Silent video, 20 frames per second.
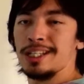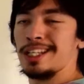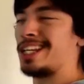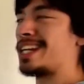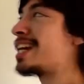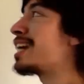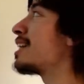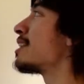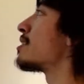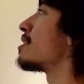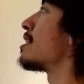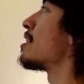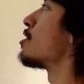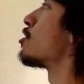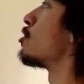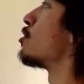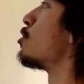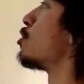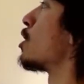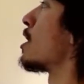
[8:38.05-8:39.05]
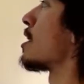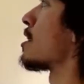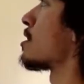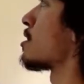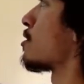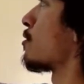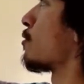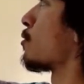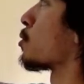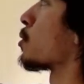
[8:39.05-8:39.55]
easy to just,
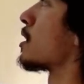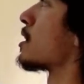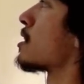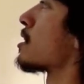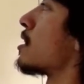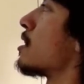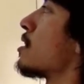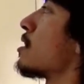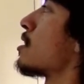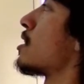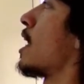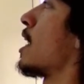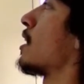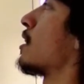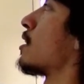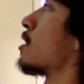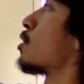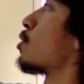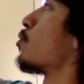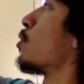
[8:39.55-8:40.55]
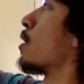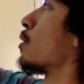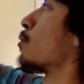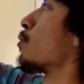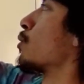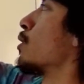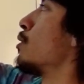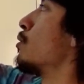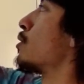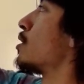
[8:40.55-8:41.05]
for instance, take the square
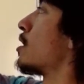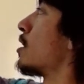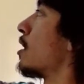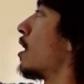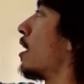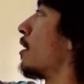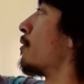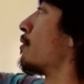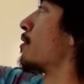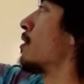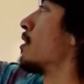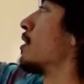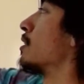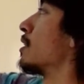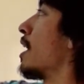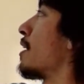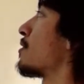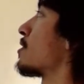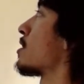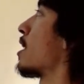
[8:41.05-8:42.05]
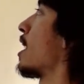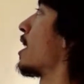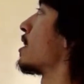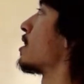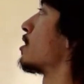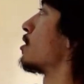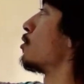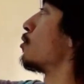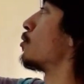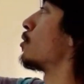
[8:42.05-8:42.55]
root of the left side
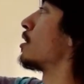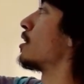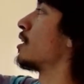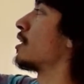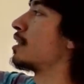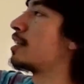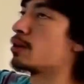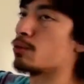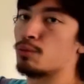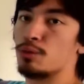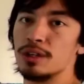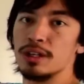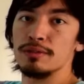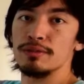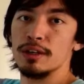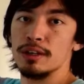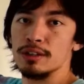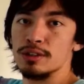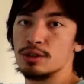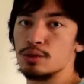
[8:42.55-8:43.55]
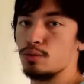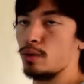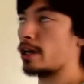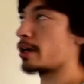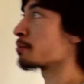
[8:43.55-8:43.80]
to get rid of our square